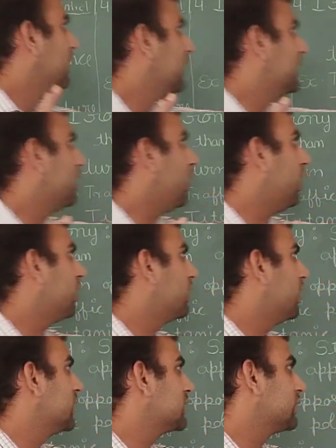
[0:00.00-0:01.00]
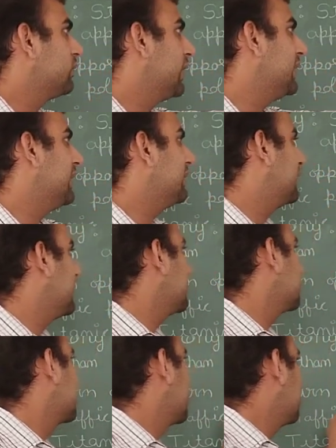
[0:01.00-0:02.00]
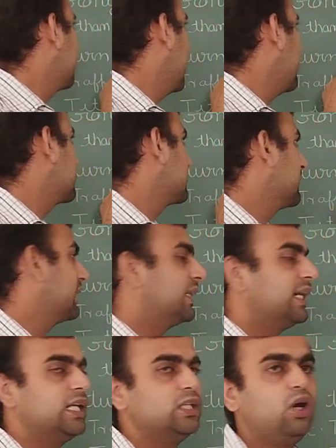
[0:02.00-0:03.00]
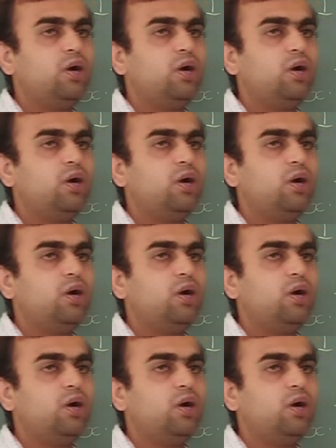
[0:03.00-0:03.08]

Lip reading: it occurs when the things takes turn